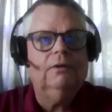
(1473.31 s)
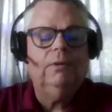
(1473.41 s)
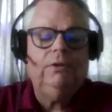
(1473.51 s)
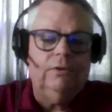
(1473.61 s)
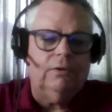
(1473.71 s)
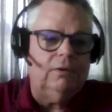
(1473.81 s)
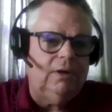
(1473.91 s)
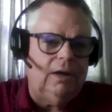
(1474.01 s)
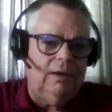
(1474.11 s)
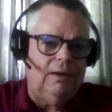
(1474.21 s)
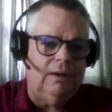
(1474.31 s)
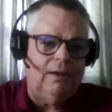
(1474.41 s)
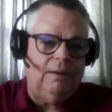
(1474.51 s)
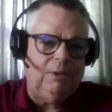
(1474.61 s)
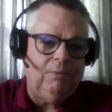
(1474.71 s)
We do.
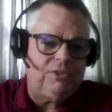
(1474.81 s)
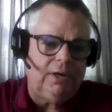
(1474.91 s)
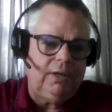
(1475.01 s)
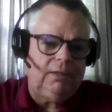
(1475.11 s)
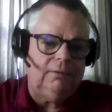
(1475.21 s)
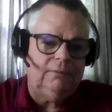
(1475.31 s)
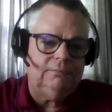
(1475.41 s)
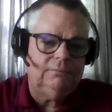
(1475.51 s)
I mean, we train